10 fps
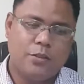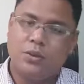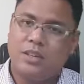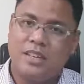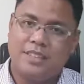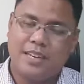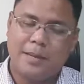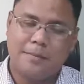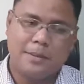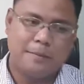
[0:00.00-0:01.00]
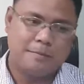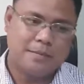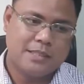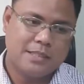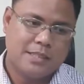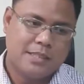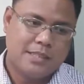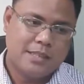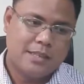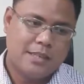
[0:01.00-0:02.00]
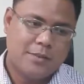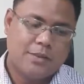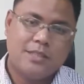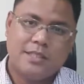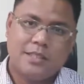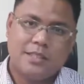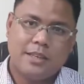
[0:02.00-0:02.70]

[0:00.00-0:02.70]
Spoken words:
no delays happen. And we'll see.